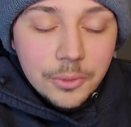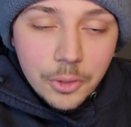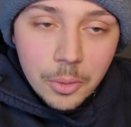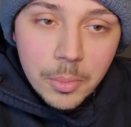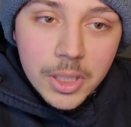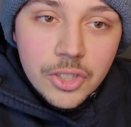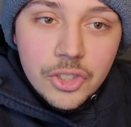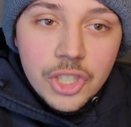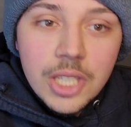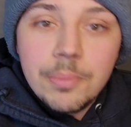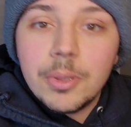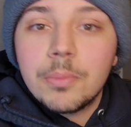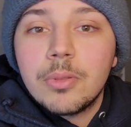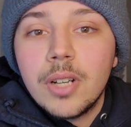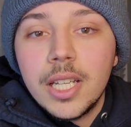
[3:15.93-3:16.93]
for a much
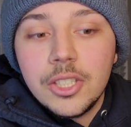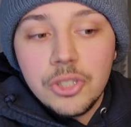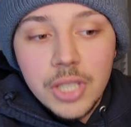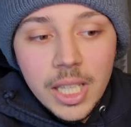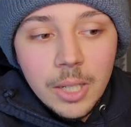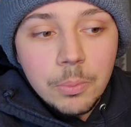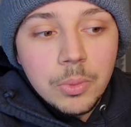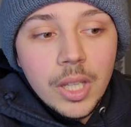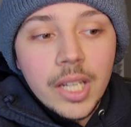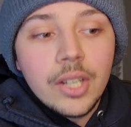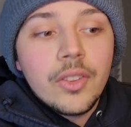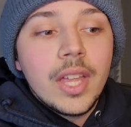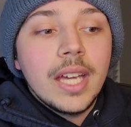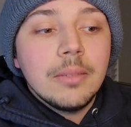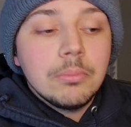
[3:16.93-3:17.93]
cheaper price, you get a
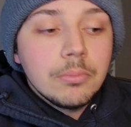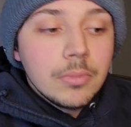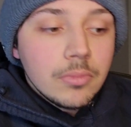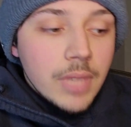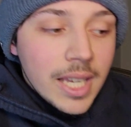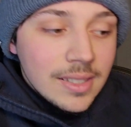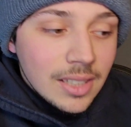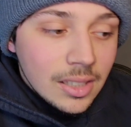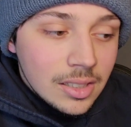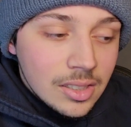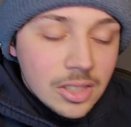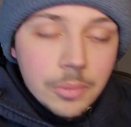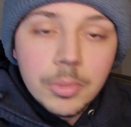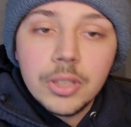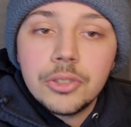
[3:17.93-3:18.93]
player that has a
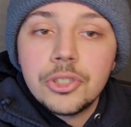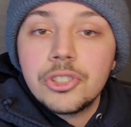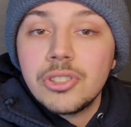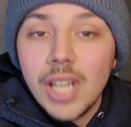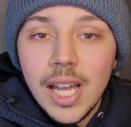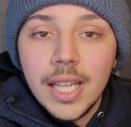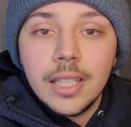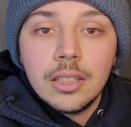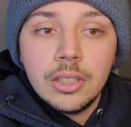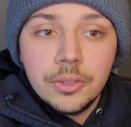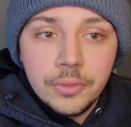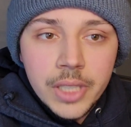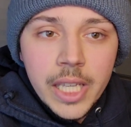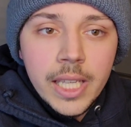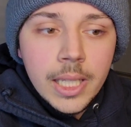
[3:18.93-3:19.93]
similar style
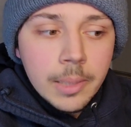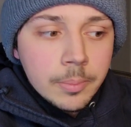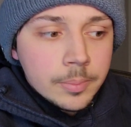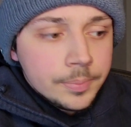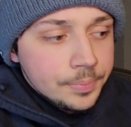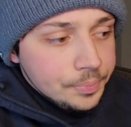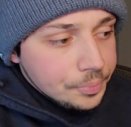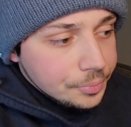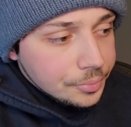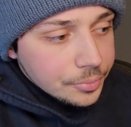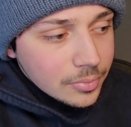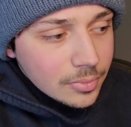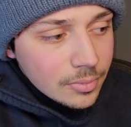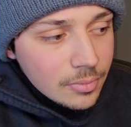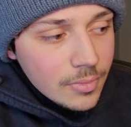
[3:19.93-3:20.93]
of game.
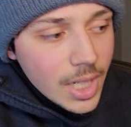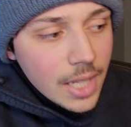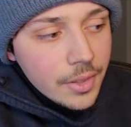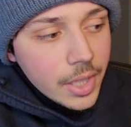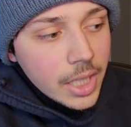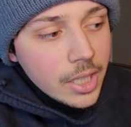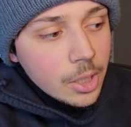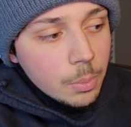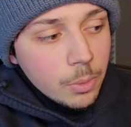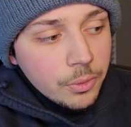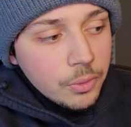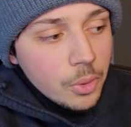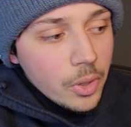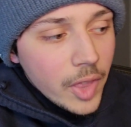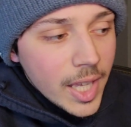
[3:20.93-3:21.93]
The year
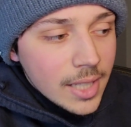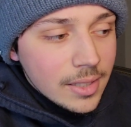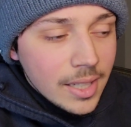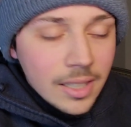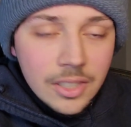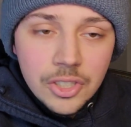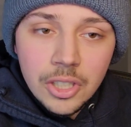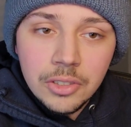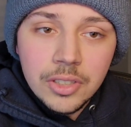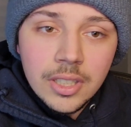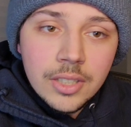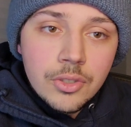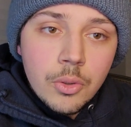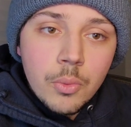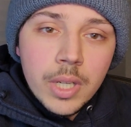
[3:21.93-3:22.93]
before that, Danny
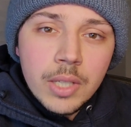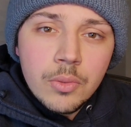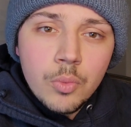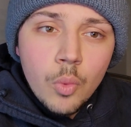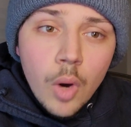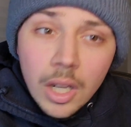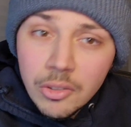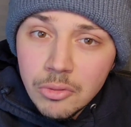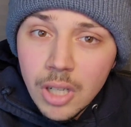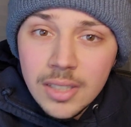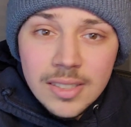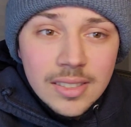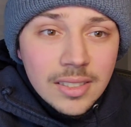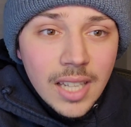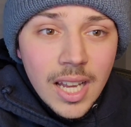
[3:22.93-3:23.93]
Shelton had 21
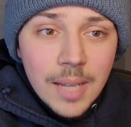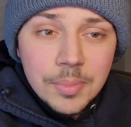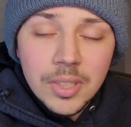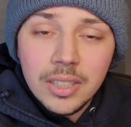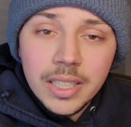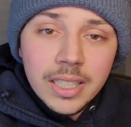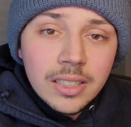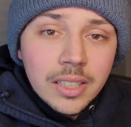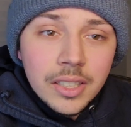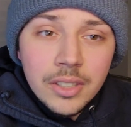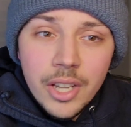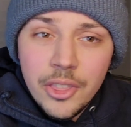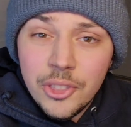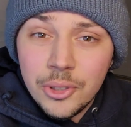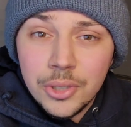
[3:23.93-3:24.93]
run stops, the league
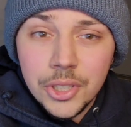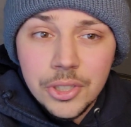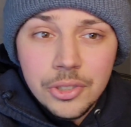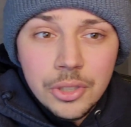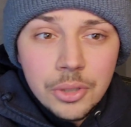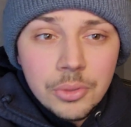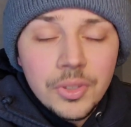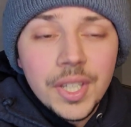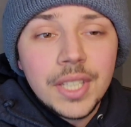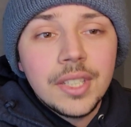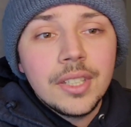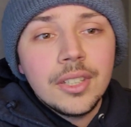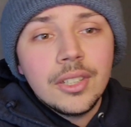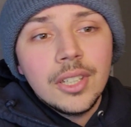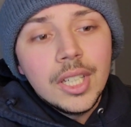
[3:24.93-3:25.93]
leader at 32 that
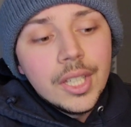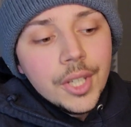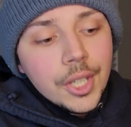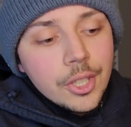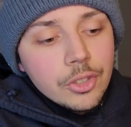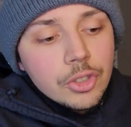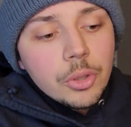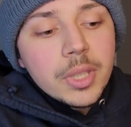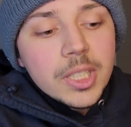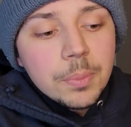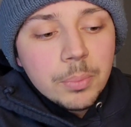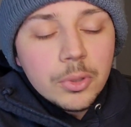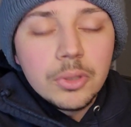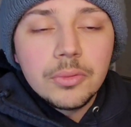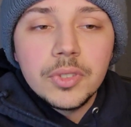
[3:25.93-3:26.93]
year. So
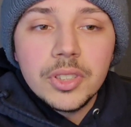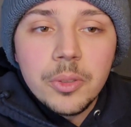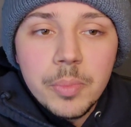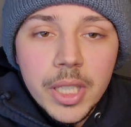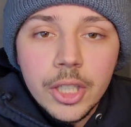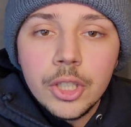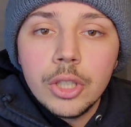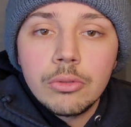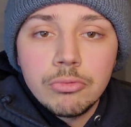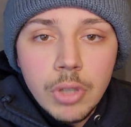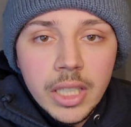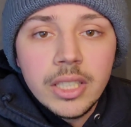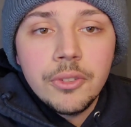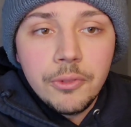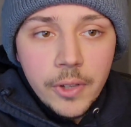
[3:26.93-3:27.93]
he's proven to be a good
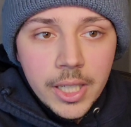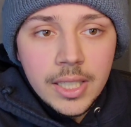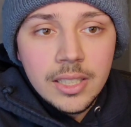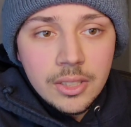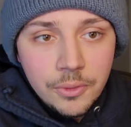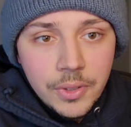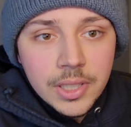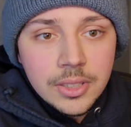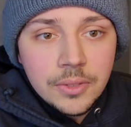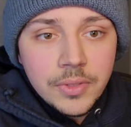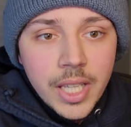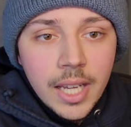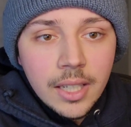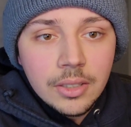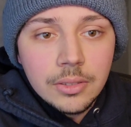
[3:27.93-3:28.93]
run-defending
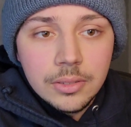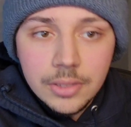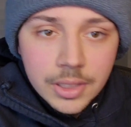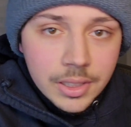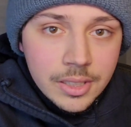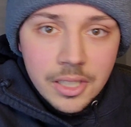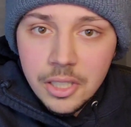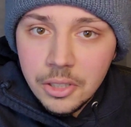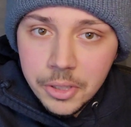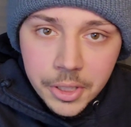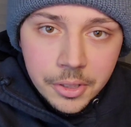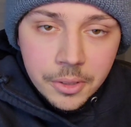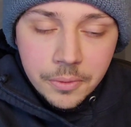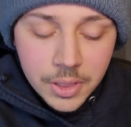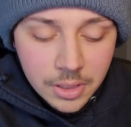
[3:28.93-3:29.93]
defensive tackle,
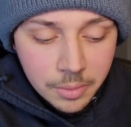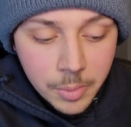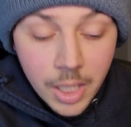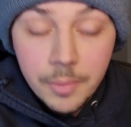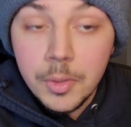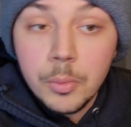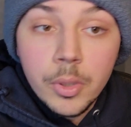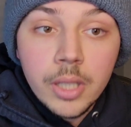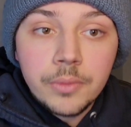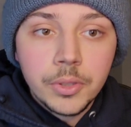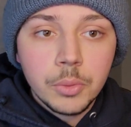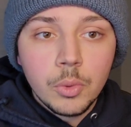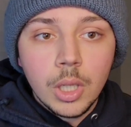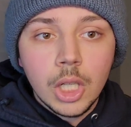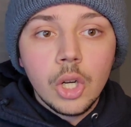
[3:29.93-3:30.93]
interior defensive lineman,
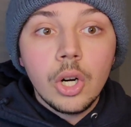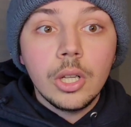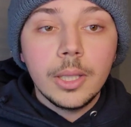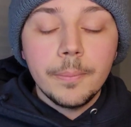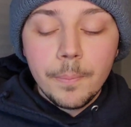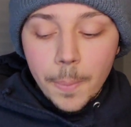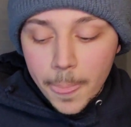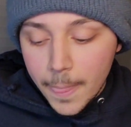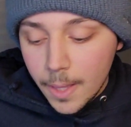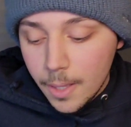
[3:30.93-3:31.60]
whatever you want to call it.